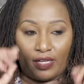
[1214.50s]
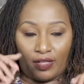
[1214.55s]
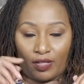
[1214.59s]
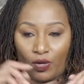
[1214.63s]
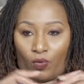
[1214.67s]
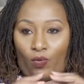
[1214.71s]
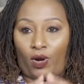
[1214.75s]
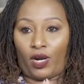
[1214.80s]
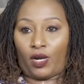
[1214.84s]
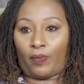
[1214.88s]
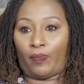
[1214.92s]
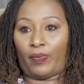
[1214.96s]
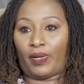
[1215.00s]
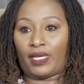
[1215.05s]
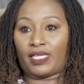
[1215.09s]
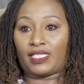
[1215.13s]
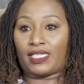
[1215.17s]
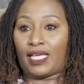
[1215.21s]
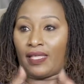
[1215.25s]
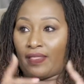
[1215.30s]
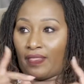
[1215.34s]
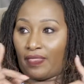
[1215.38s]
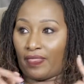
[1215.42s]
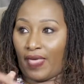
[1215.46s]
then in the
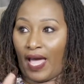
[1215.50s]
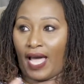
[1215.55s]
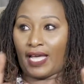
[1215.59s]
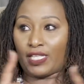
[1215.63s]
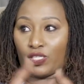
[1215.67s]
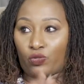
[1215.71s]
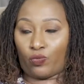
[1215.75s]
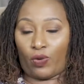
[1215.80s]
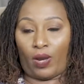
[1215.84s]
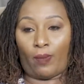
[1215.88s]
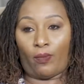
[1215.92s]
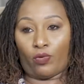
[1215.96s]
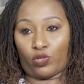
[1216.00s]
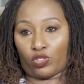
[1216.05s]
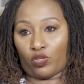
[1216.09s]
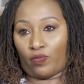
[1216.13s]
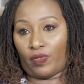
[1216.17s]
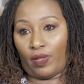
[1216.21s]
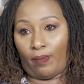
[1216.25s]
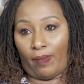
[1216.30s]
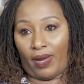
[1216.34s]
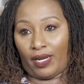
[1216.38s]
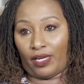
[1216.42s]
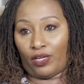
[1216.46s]
workplace, and that's where most
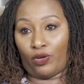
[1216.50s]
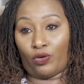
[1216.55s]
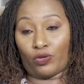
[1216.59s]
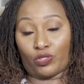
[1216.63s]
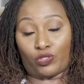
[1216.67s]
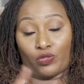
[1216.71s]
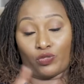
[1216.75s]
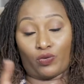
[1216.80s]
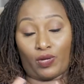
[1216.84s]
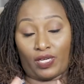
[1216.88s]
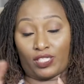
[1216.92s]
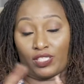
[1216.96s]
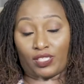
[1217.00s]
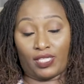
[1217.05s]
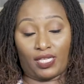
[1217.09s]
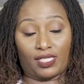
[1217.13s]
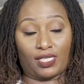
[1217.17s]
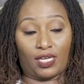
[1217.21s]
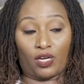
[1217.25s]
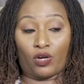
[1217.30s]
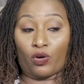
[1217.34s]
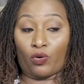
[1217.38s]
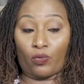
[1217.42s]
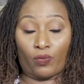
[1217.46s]
of the money goes to. Actually,
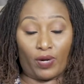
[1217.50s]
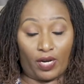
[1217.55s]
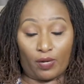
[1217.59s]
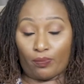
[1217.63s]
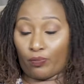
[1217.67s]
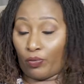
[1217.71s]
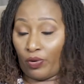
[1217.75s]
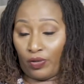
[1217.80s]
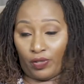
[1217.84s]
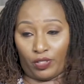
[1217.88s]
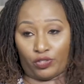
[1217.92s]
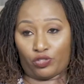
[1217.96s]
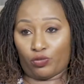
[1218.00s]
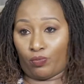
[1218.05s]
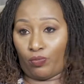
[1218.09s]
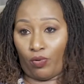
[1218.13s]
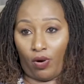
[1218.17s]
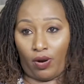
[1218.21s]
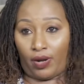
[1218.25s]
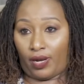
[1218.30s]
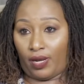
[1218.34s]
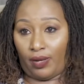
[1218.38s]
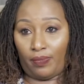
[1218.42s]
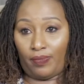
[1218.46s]
that's a great point that you
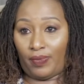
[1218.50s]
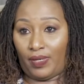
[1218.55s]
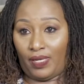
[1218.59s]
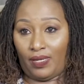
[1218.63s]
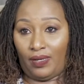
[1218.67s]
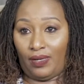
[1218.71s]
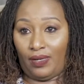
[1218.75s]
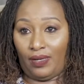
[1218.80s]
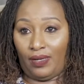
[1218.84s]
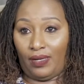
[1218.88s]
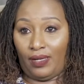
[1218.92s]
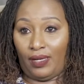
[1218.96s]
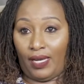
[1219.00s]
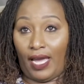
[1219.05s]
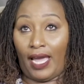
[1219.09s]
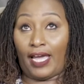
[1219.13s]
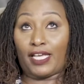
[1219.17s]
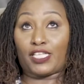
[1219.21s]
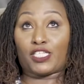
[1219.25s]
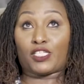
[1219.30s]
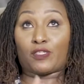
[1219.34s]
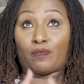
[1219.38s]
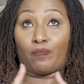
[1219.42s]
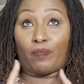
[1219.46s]
brought up, mm.
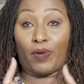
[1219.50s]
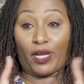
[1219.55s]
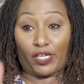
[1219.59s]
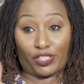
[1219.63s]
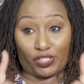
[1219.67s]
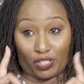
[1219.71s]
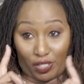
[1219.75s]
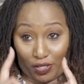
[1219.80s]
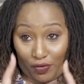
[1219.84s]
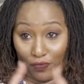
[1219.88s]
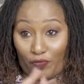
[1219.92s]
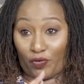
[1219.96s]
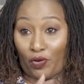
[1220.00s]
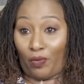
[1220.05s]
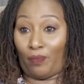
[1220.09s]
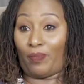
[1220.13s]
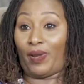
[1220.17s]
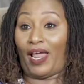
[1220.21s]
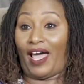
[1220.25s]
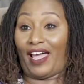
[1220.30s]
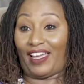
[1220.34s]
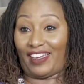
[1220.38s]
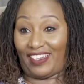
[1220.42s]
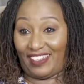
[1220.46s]
especially if you're
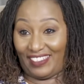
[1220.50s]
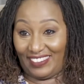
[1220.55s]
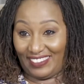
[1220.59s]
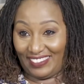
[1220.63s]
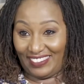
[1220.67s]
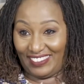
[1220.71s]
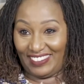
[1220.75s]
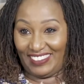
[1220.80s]
black.